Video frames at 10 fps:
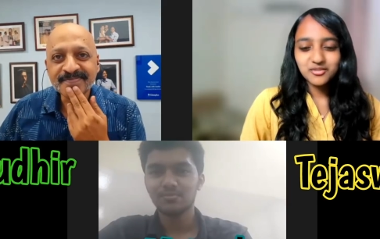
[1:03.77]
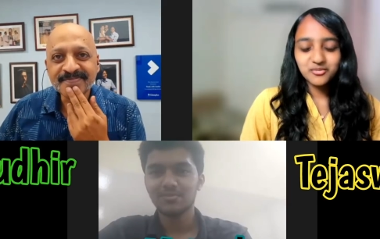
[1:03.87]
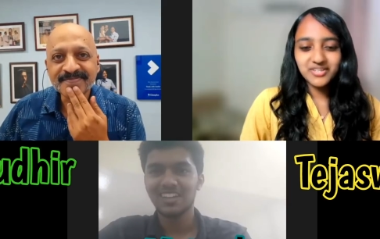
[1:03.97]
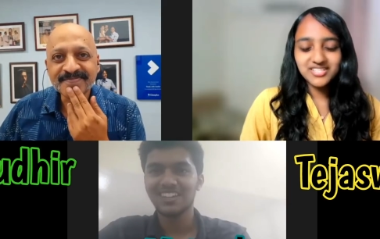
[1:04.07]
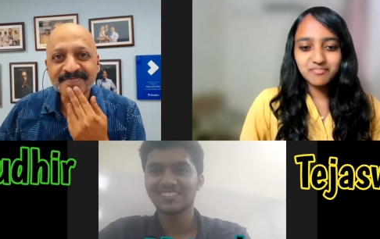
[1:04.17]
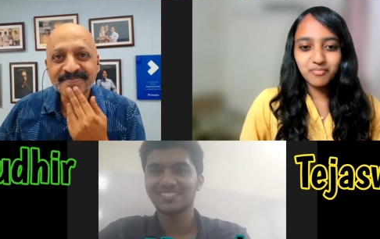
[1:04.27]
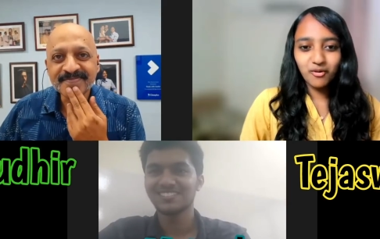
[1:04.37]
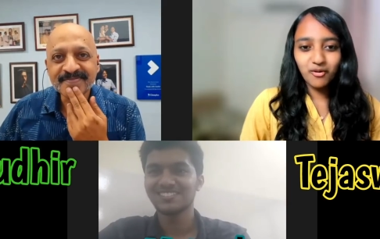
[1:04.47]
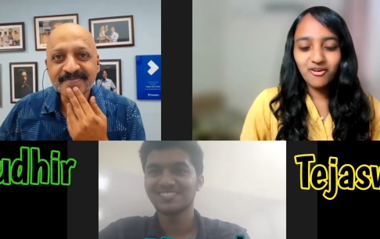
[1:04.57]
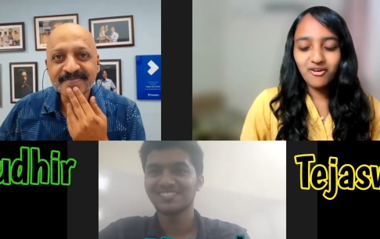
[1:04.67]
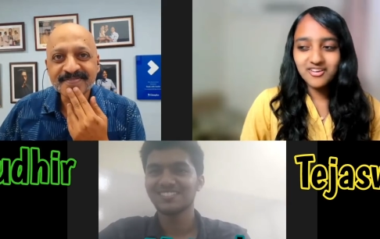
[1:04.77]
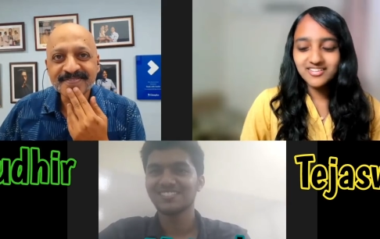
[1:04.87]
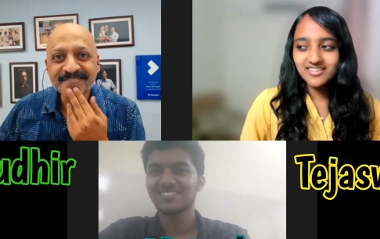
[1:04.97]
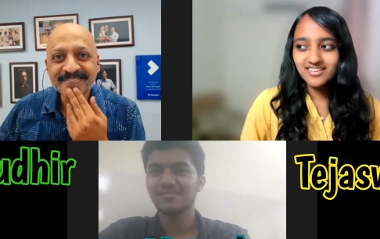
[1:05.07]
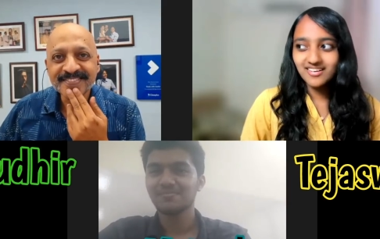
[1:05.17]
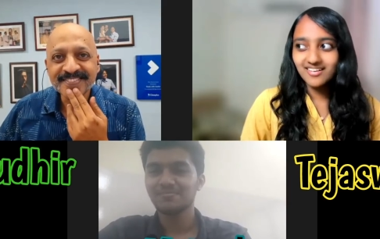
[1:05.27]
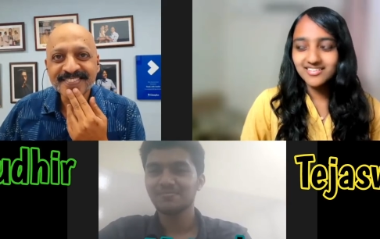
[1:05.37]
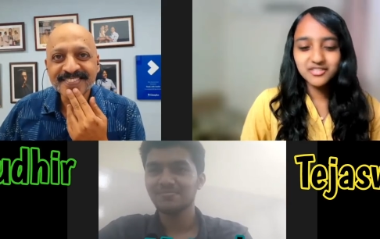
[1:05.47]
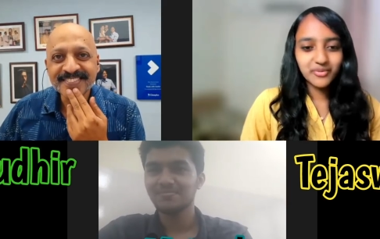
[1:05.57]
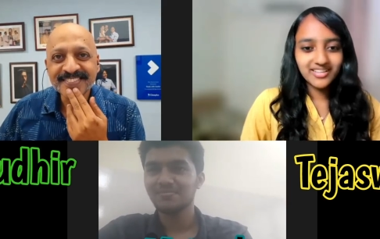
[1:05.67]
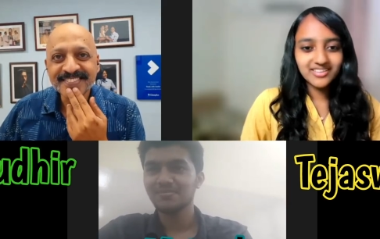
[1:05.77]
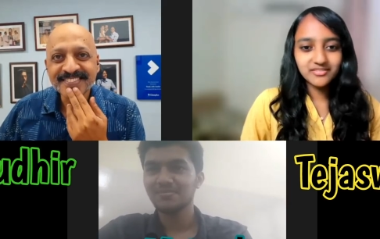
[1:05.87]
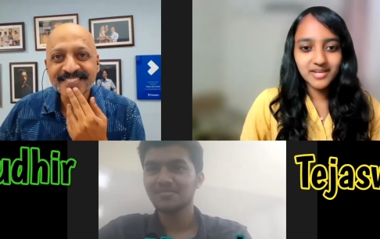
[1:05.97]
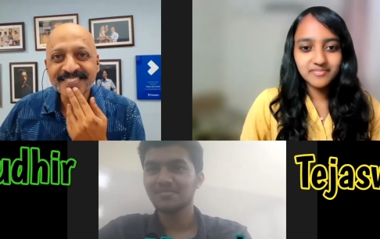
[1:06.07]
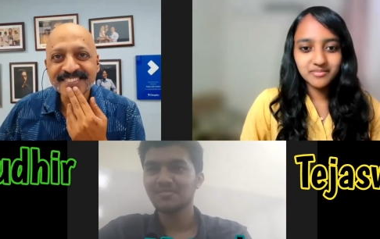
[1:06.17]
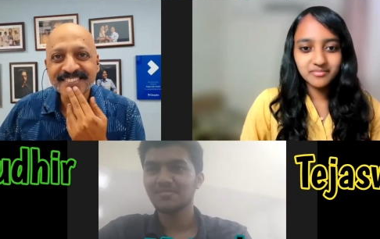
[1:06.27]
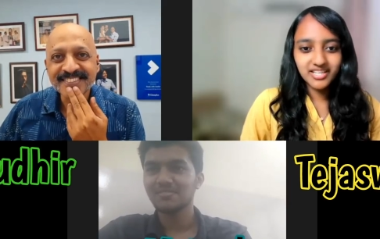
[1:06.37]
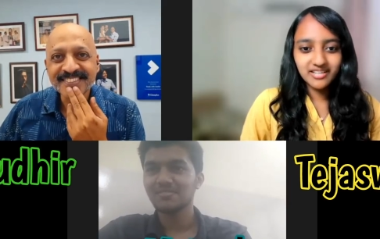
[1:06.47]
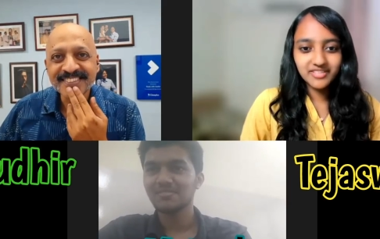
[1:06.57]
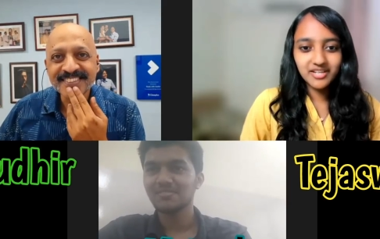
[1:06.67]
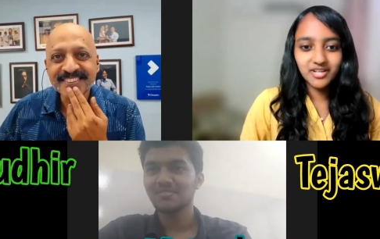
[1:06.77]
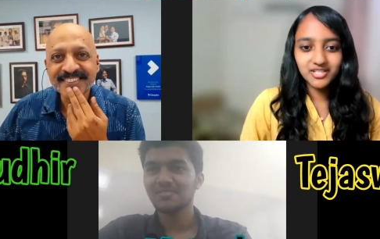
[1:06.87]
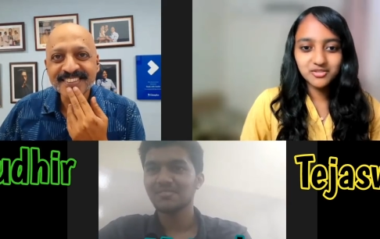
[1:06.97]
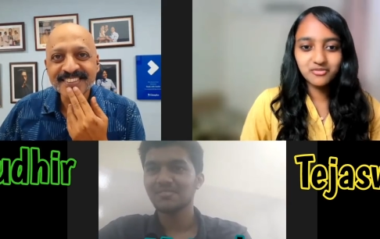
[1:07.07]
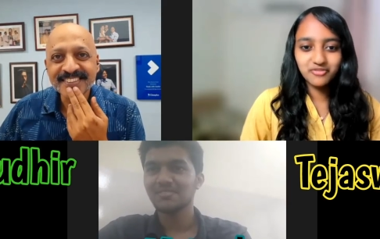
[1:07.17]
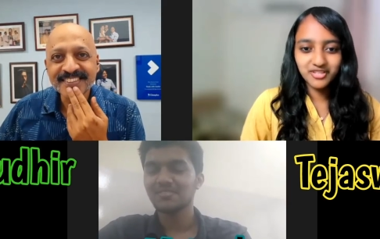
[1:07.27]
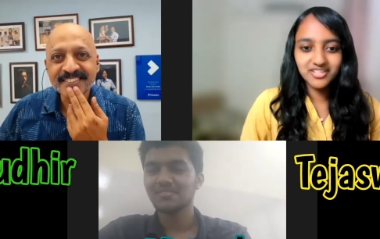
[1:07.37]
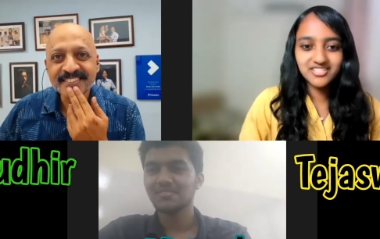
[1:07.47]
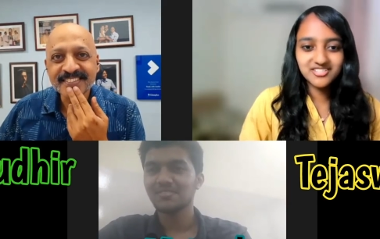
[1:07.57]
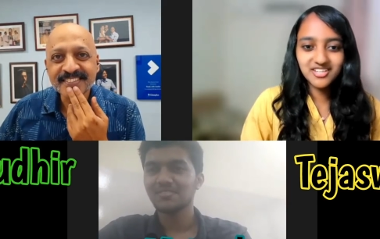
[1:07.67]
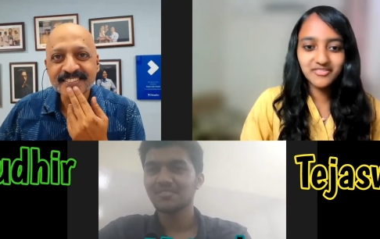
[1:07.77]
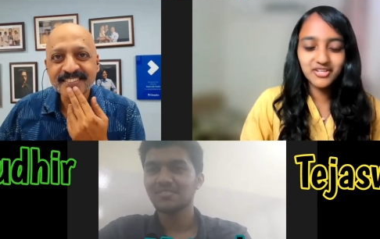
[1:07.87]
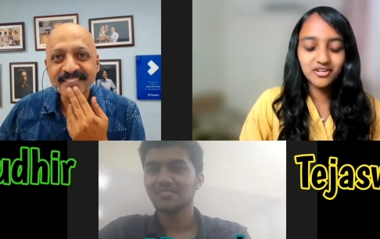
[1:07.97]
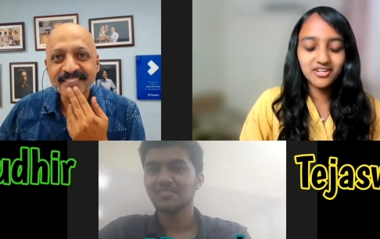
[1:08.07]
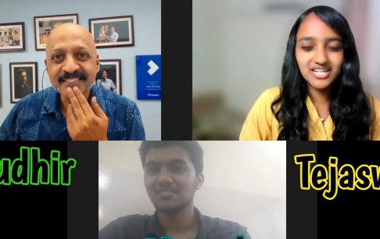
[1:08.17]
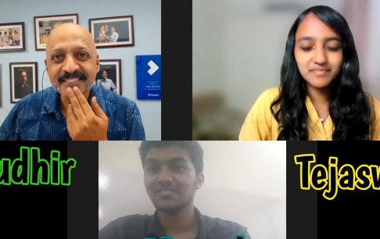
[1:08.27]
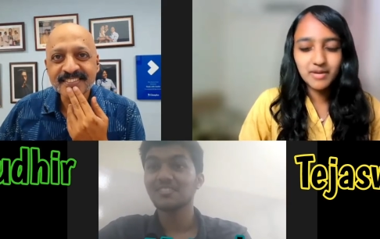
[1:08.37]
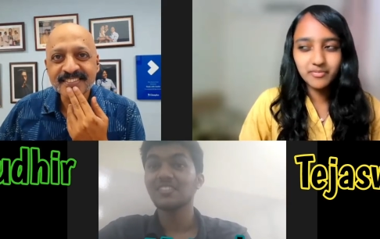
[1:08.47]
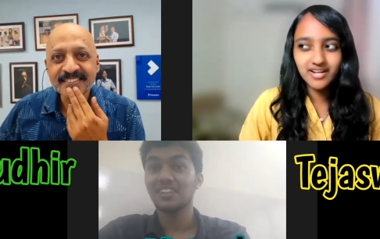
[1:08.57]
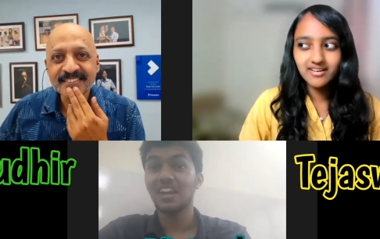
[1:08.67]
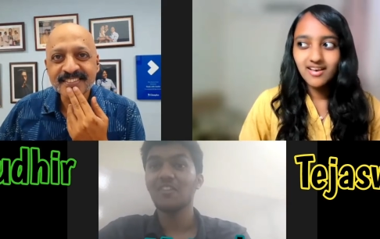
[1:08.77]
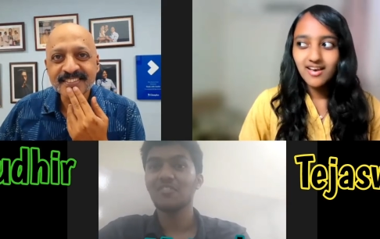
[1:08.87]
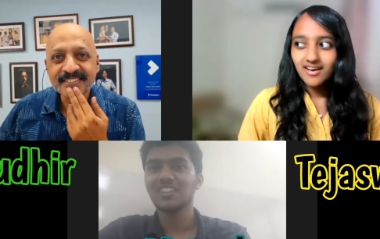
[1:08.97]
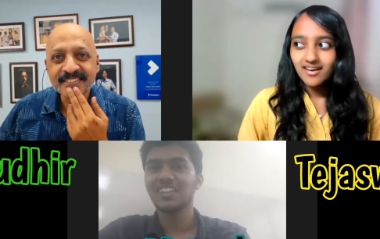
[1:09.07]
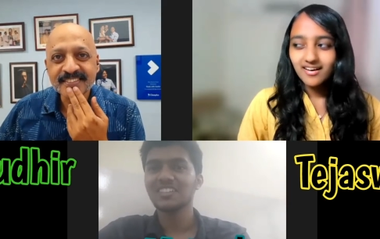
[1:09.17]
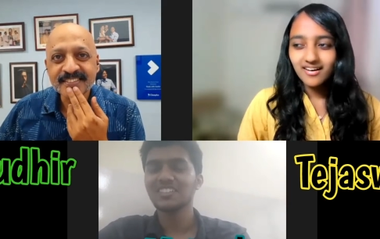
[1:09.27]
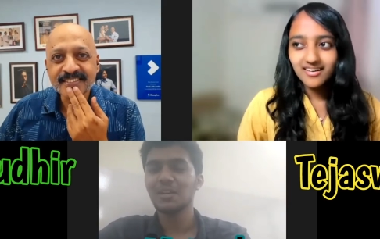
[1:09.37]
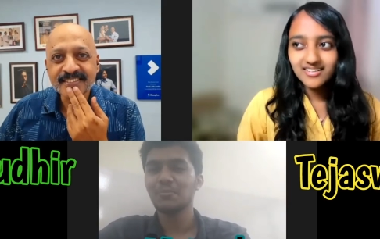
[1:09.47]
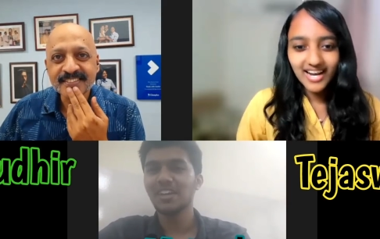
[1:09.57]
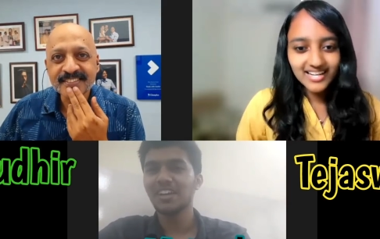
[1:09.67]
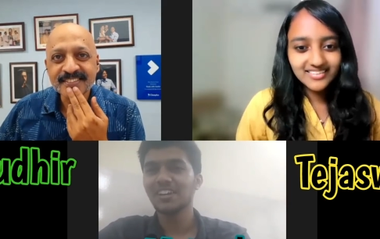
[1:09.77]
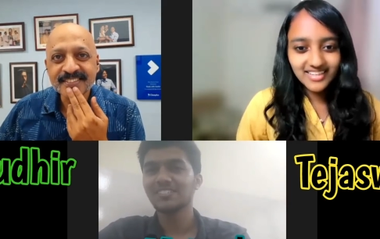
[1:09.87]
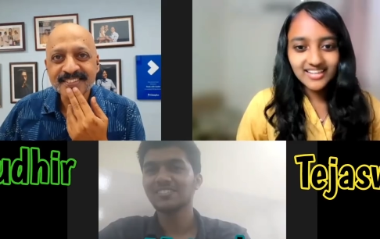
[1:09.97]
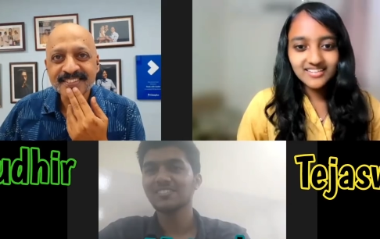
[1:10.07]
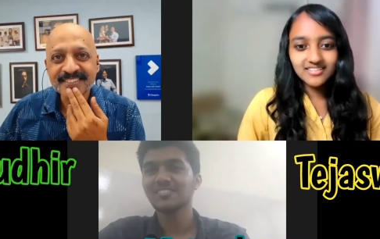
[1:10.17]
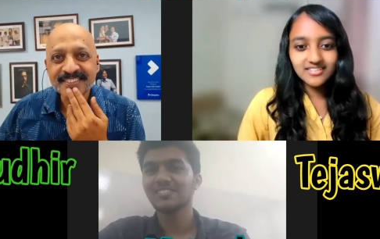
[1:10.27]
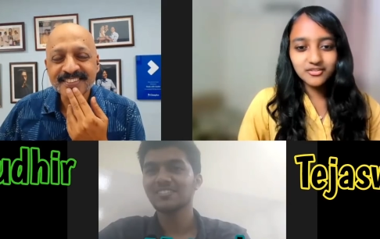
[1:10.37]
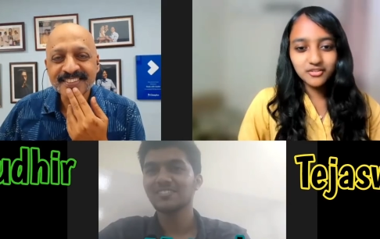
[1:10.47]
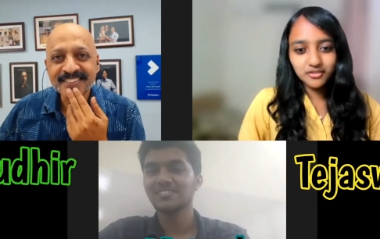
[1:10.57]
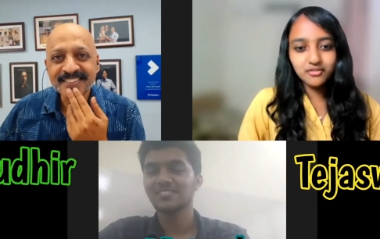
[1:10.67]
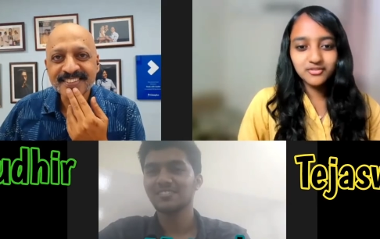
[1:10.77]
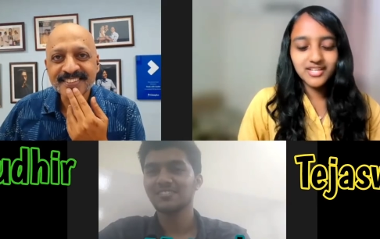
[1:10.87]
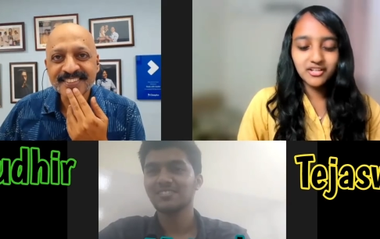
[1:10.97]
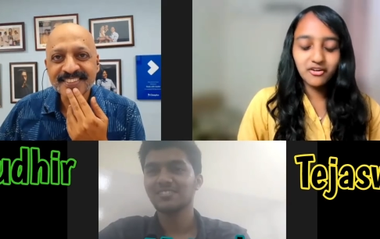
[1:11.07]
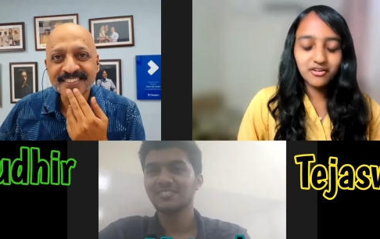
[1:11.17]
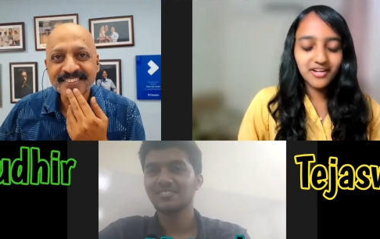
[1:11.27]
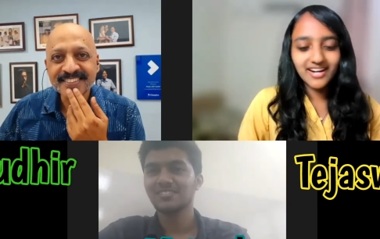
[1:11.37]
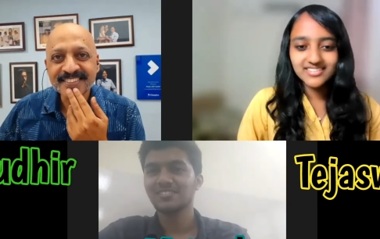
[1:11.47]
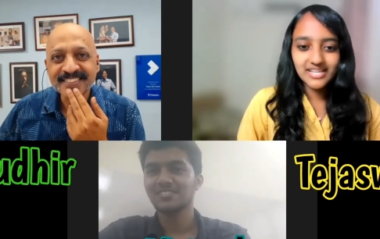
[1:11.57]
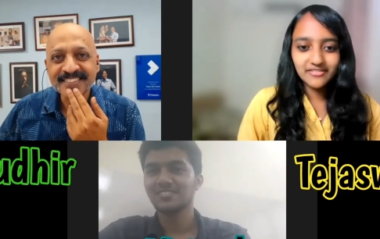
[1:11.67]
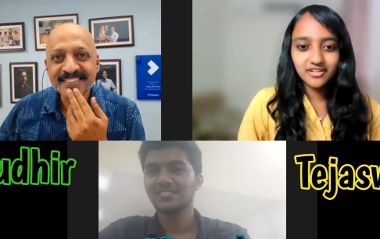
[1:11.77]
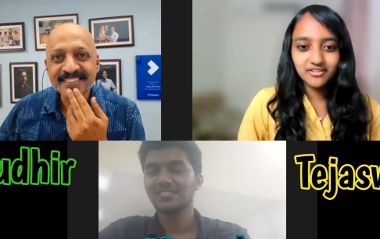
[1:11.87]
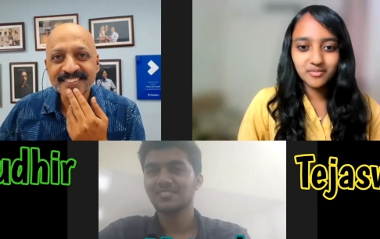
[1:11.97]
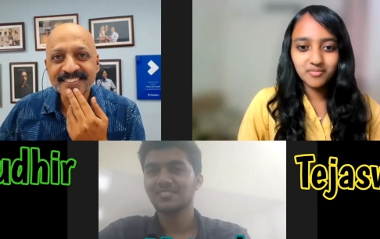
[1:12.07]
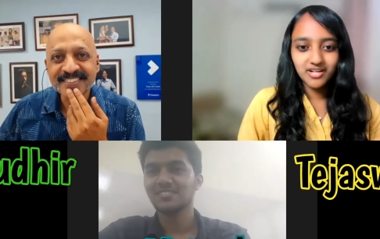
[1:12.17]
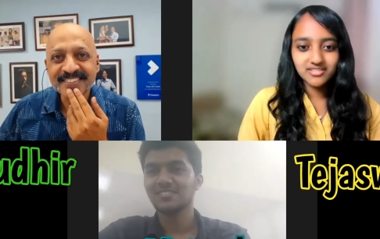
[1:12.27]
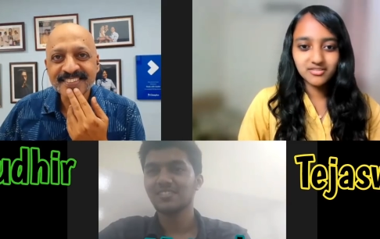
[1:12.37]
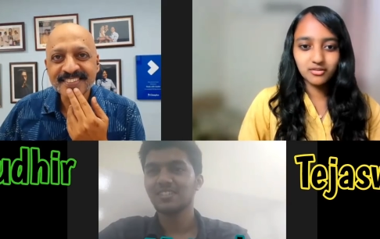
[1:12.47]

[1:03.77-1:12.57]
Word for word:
Speaker 1: So we spoke on uh, the 12th of September evening once you finished giving your NEET paper and uh, right then you knew that you're going to get a 700 plus.